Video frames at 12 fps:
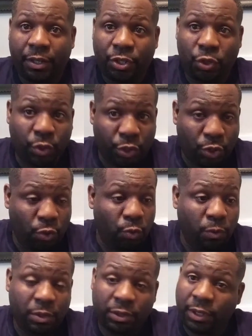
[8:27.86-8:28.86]
you can
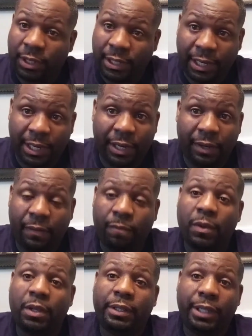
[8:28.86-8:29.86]
do to get
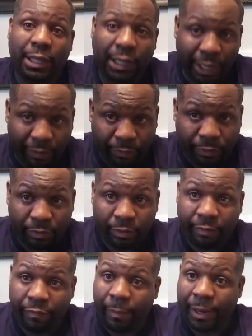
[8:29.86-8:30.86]
delivered
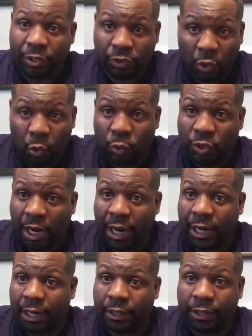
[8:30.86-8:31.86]
from a soul
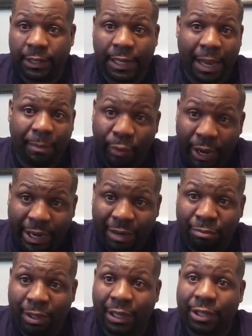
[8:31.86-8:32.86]
tie. Not break
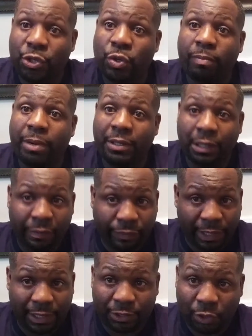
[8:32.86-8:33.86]
it, but you can be delivered
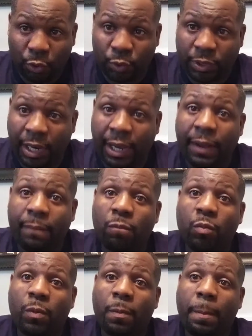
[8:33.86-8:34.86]
from that soul tie.
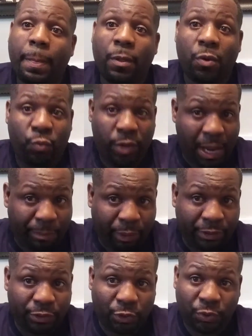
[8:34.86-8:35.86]
With that
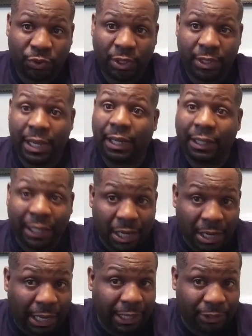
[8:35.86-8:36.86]
person you see, that
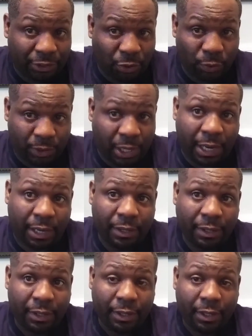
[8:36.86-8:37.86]
ungodly soul tie
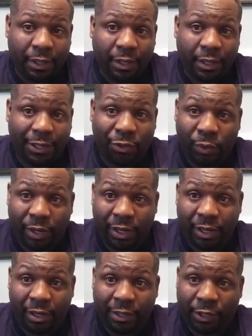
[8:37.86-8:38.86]
because that's what it
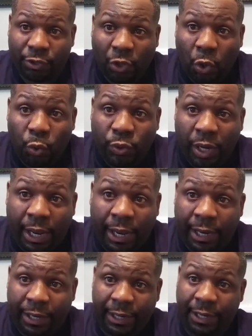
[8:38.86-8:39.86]
is. Because a soul
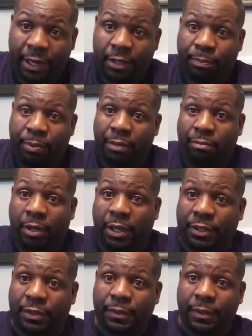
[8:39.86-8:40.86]
tie is pretty
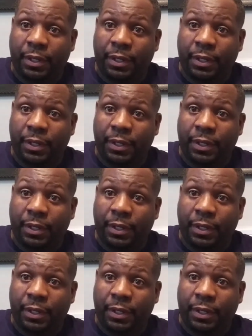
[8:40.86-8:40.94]
much